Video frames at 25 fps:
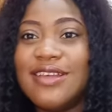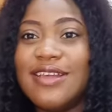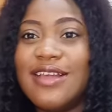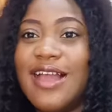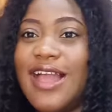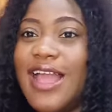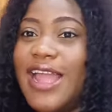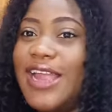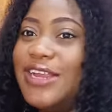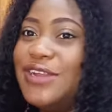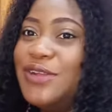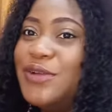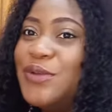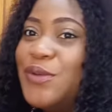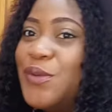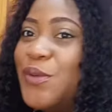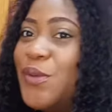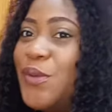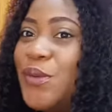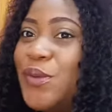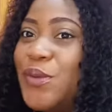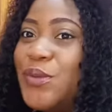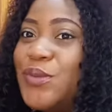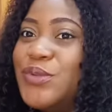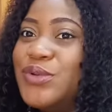I
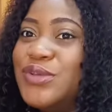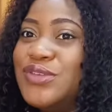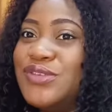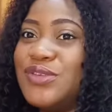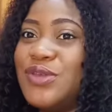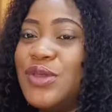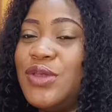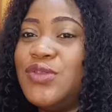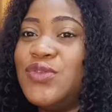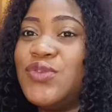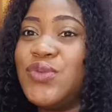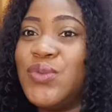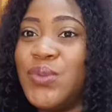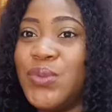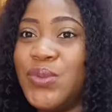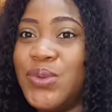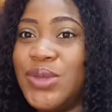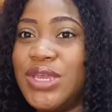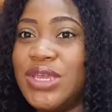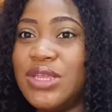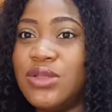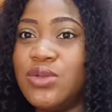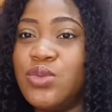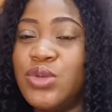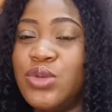know who is going to
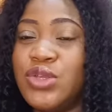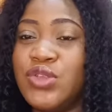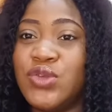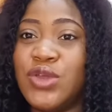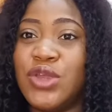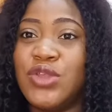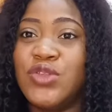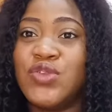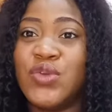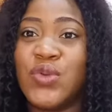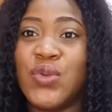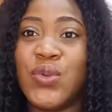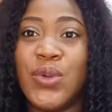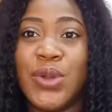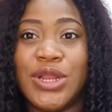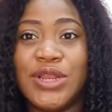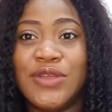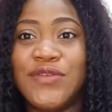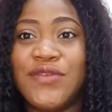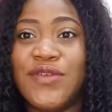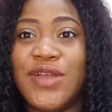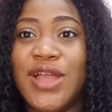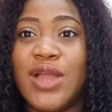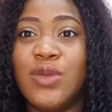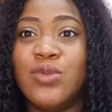win, who is going to
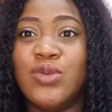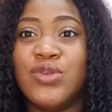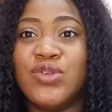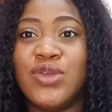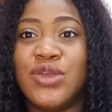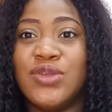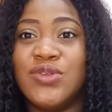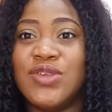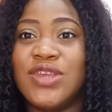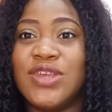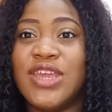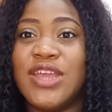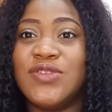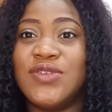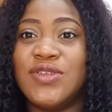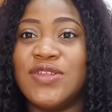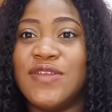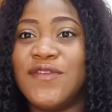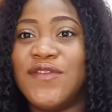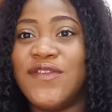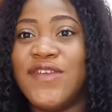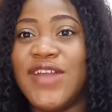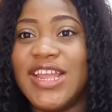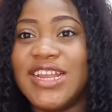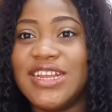qualify, who is going to get to the
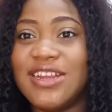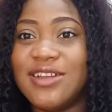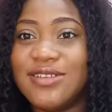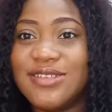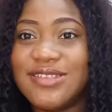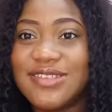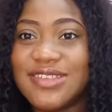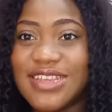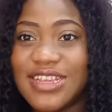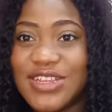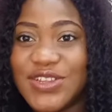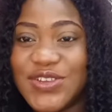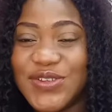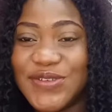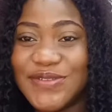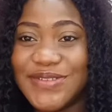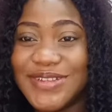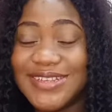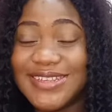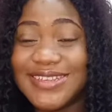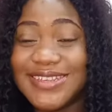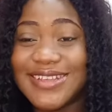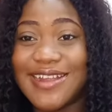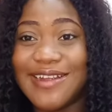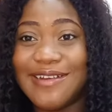final stage of
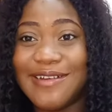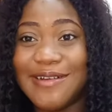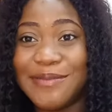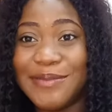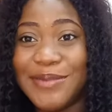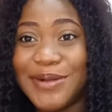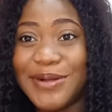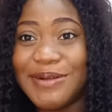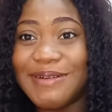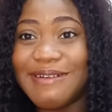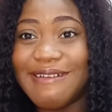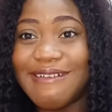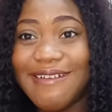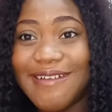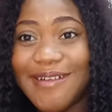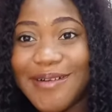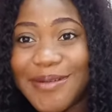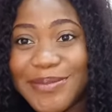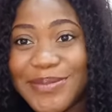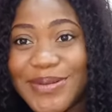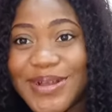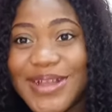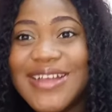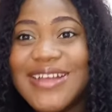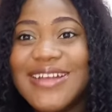this Carabao
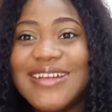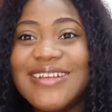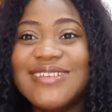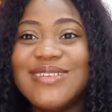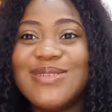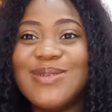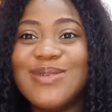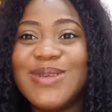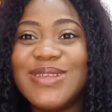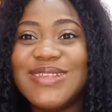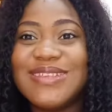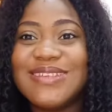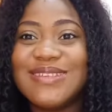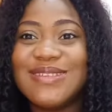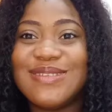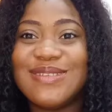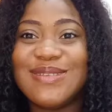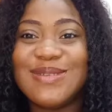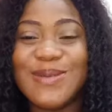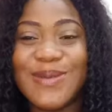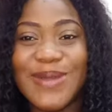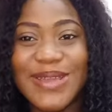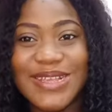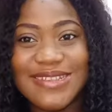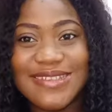Cup
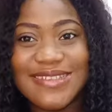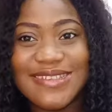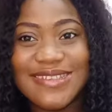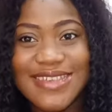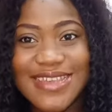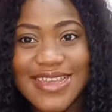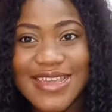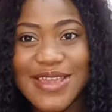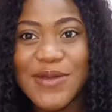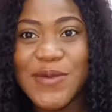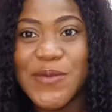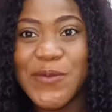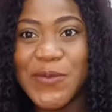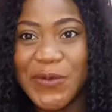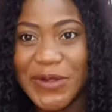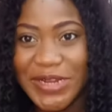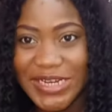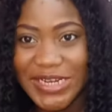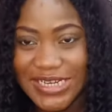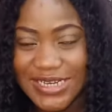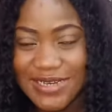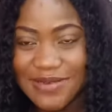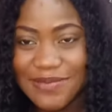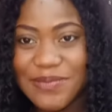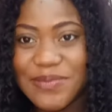
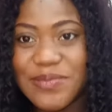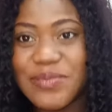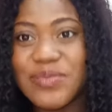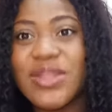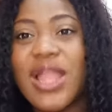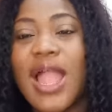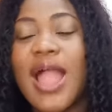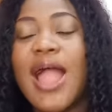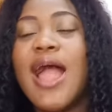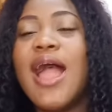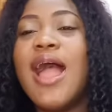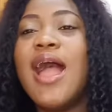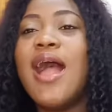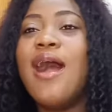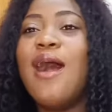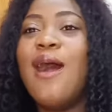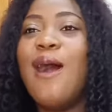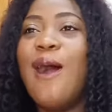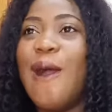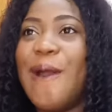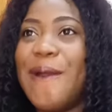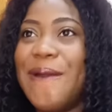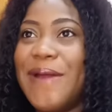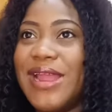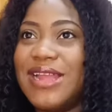2021.
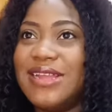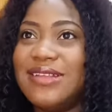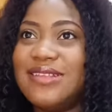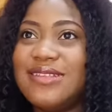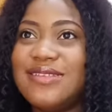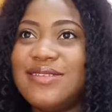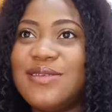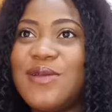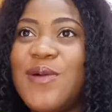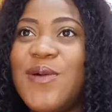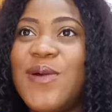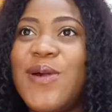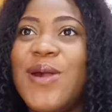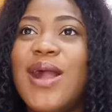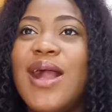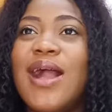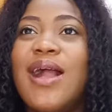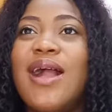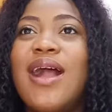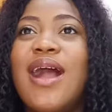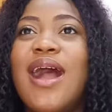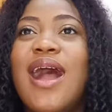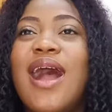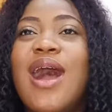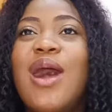Alright, so
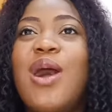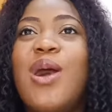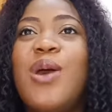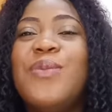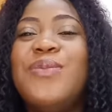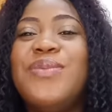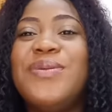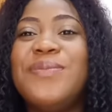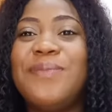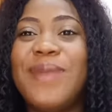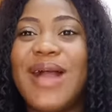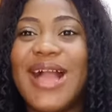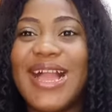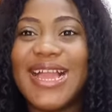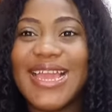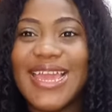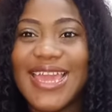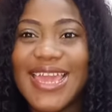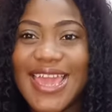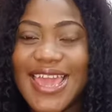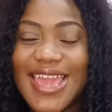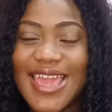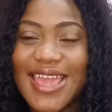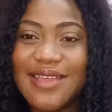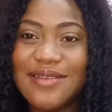I'll be back
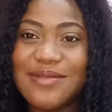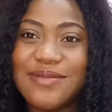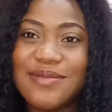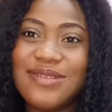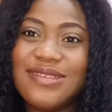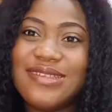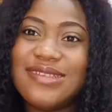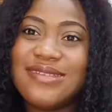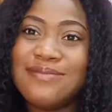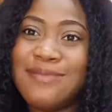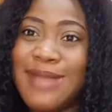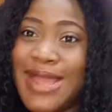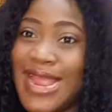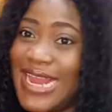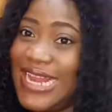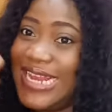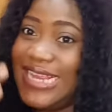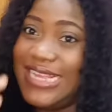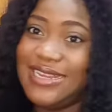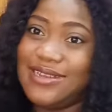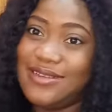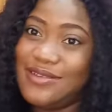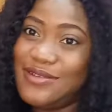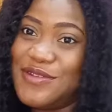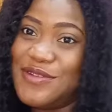here
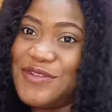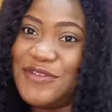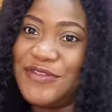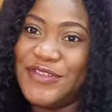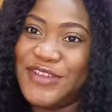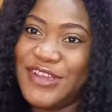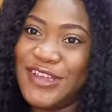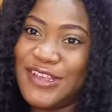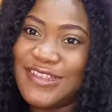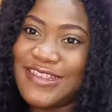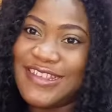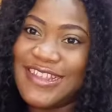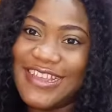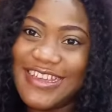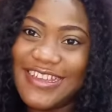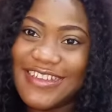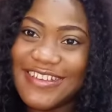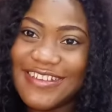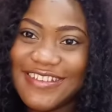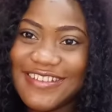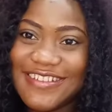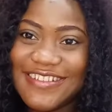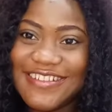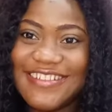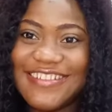smiling, obviously.
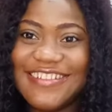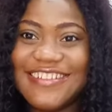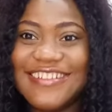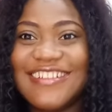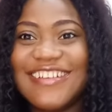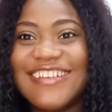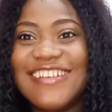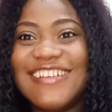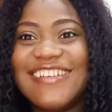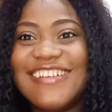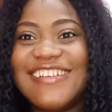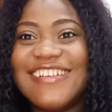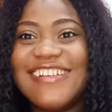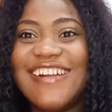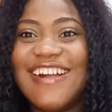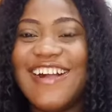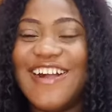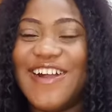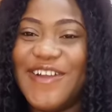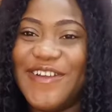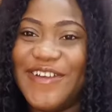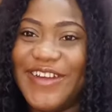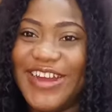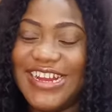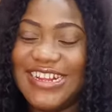
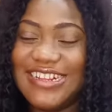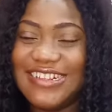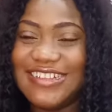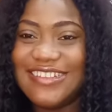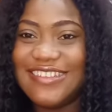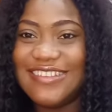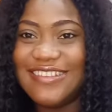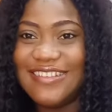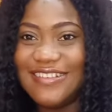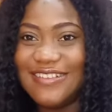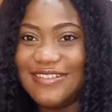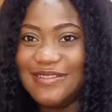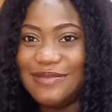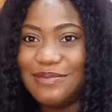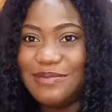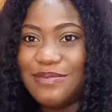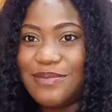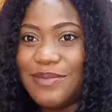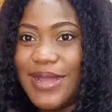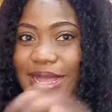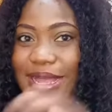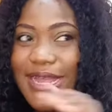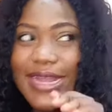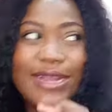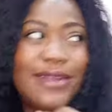Alright, so
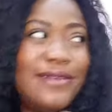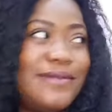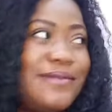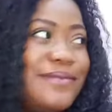bye.